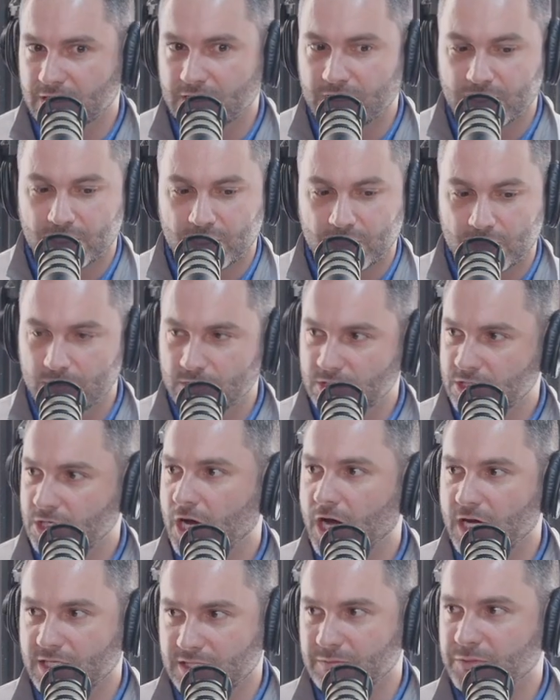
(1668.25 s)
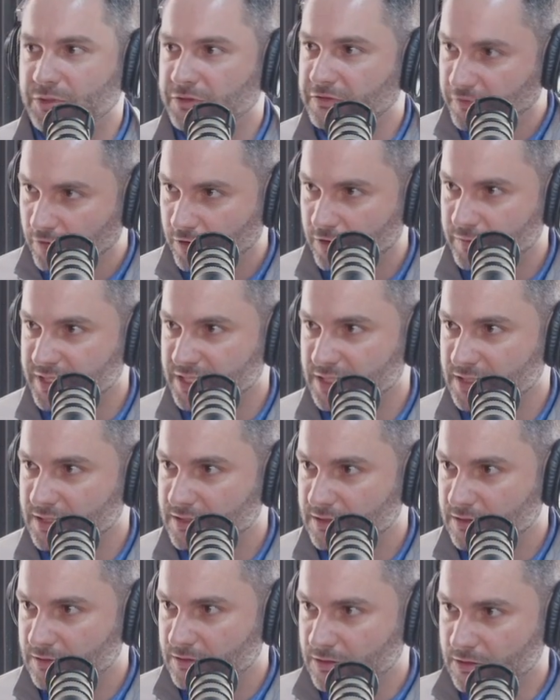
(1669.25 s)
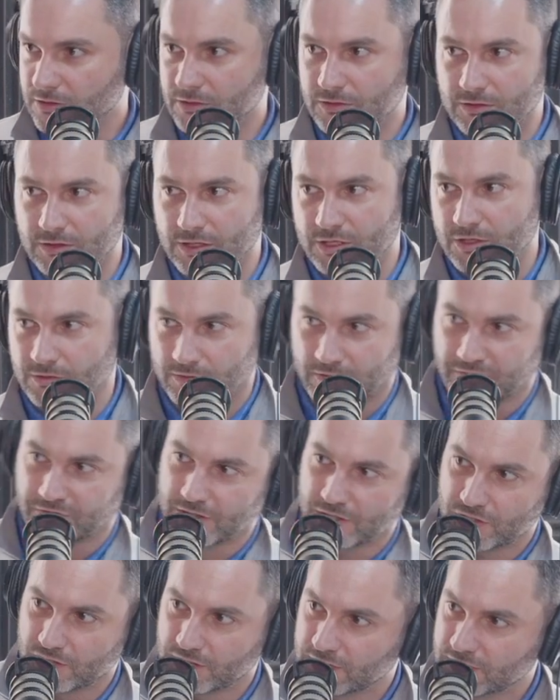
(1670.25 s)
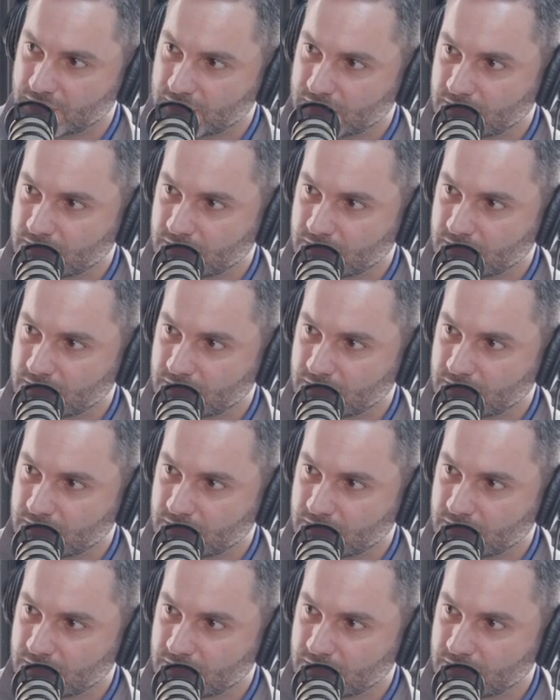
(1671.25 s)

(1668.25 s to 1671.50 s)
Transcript: there a huge cost in performance due to the new refrigerant?